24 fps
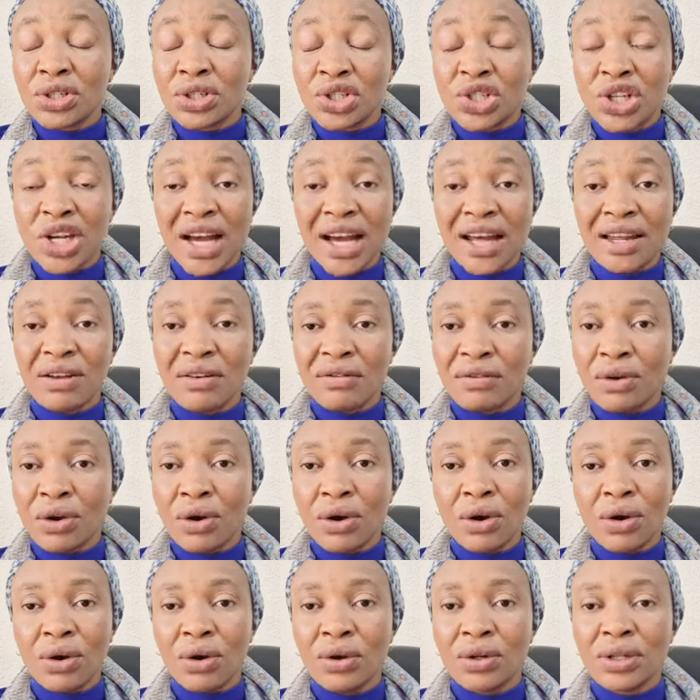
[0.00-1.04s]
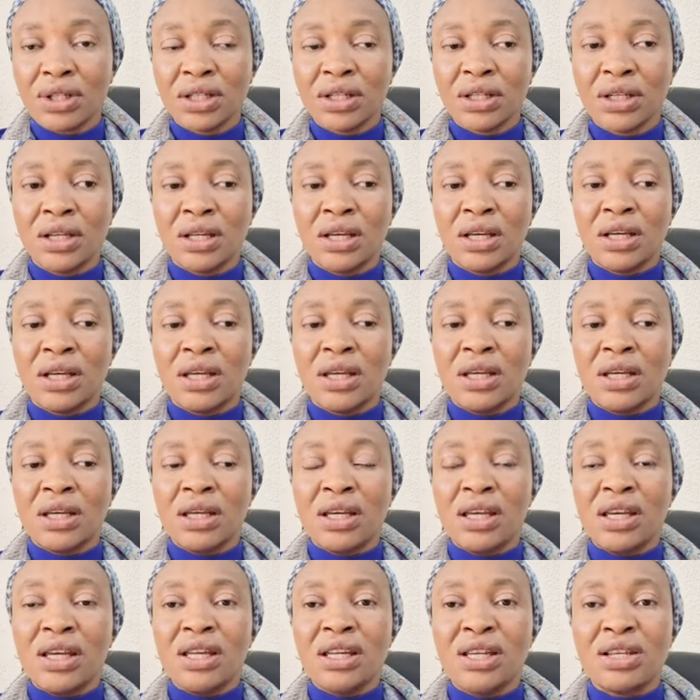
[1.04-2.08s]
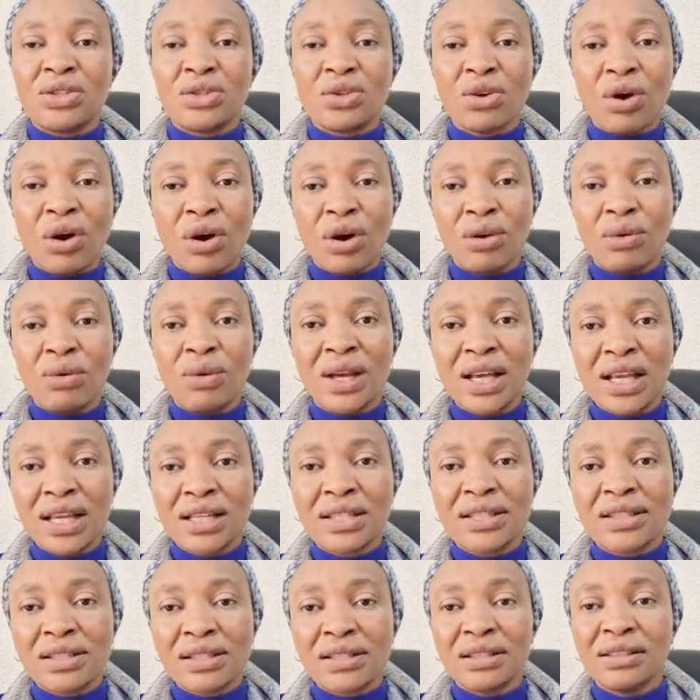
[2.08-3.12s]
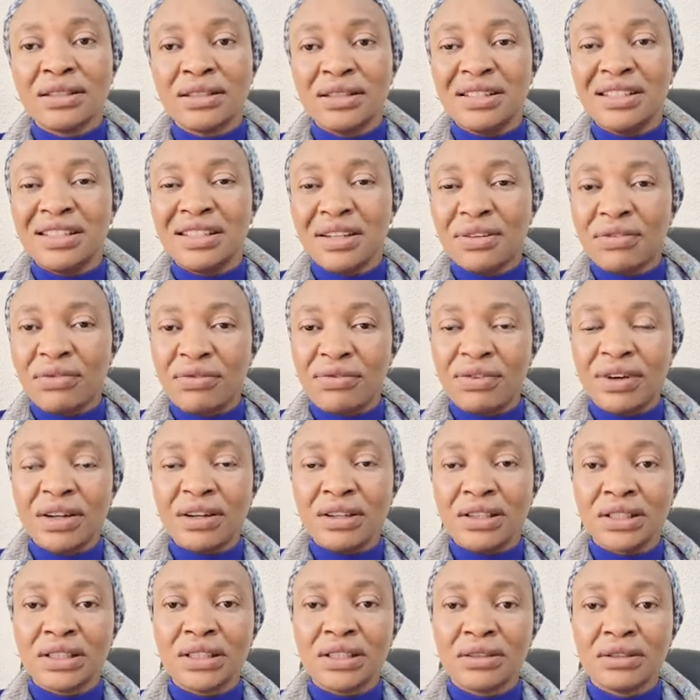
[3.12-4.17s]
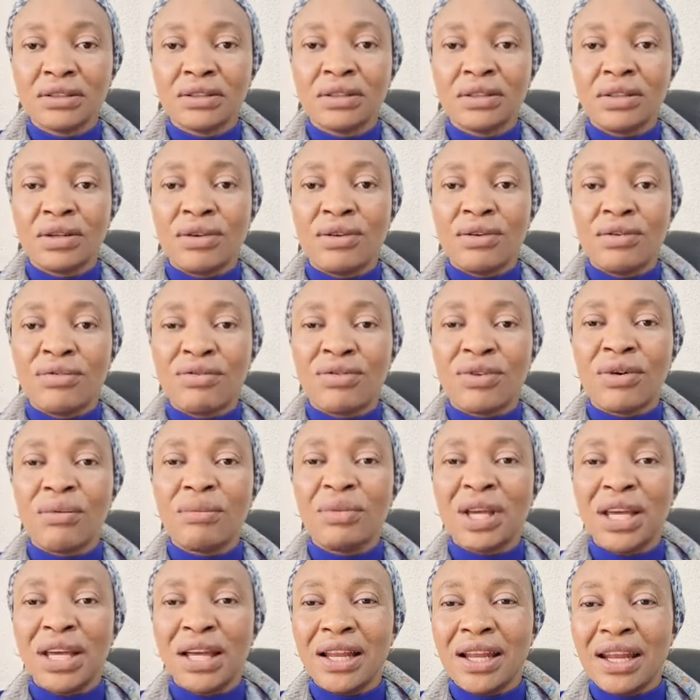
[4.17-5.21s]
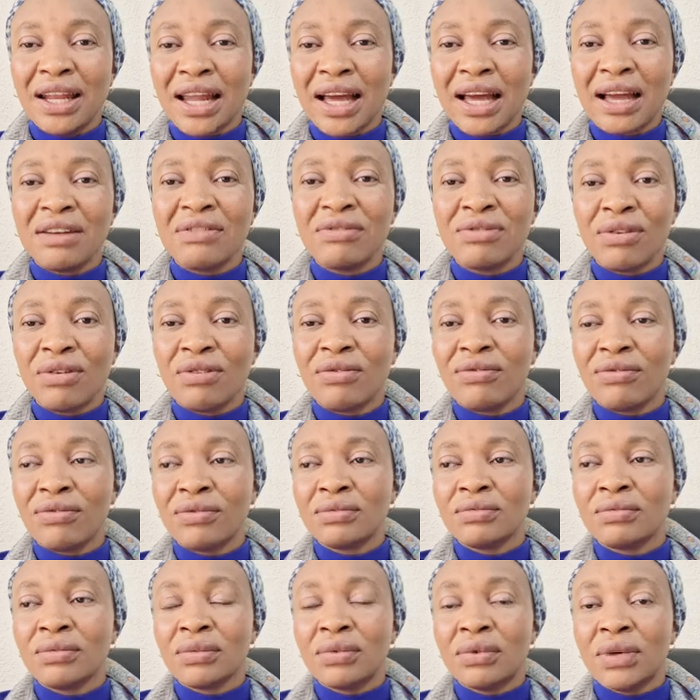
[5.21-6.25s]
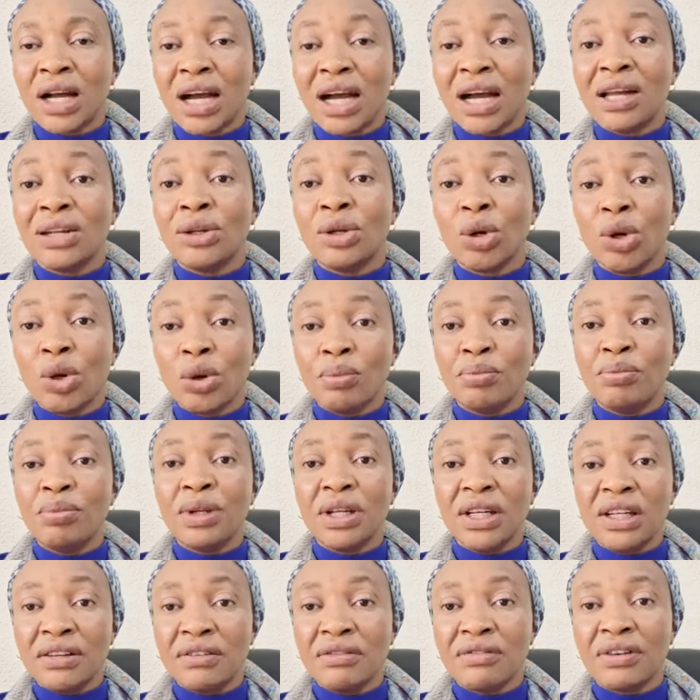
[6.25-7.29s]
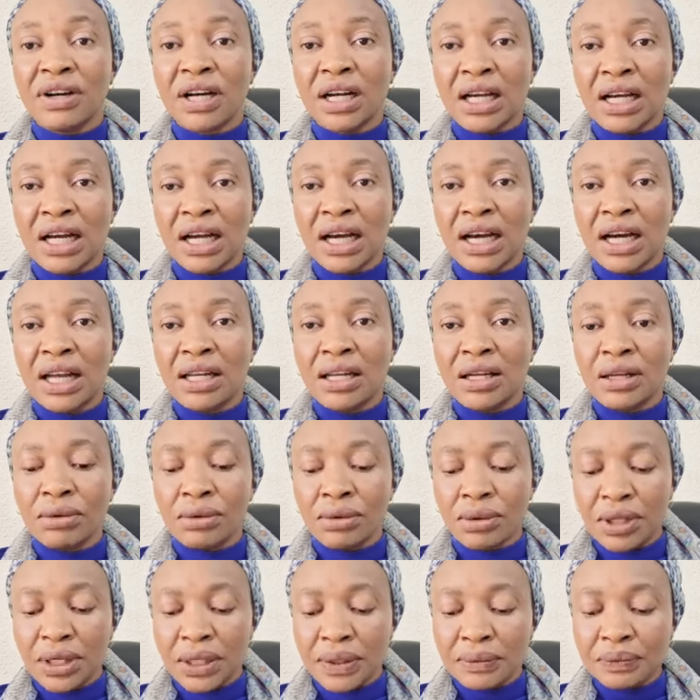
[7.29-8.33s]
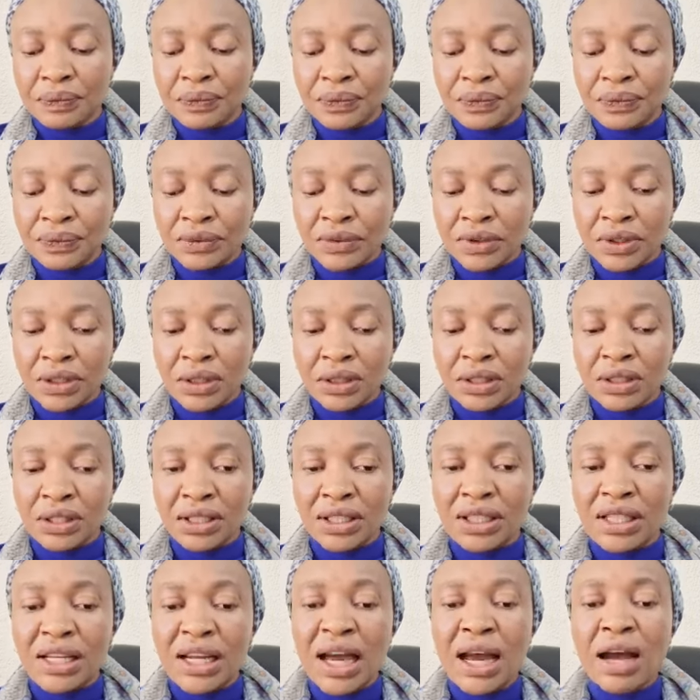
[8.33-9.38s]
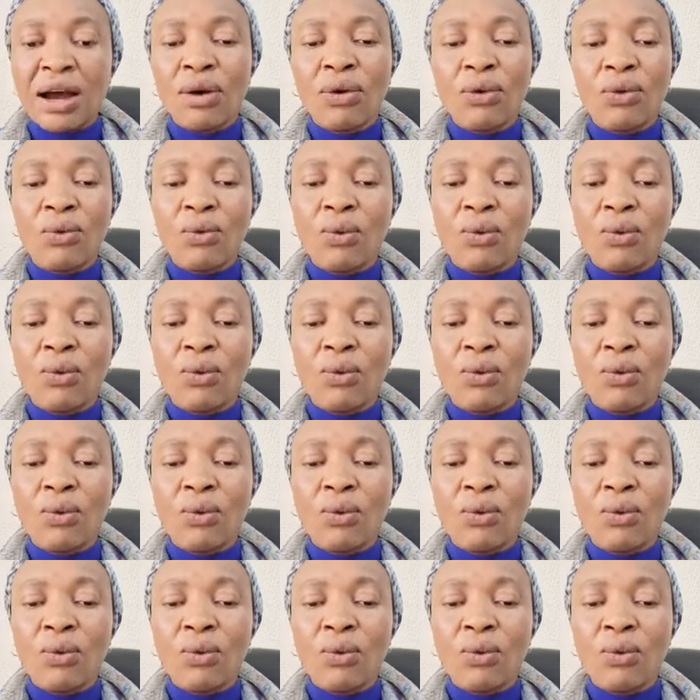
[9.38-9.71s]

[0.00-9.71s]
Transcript: child of God, it is always different from a life of an unbeliever. Hallelujah. Now,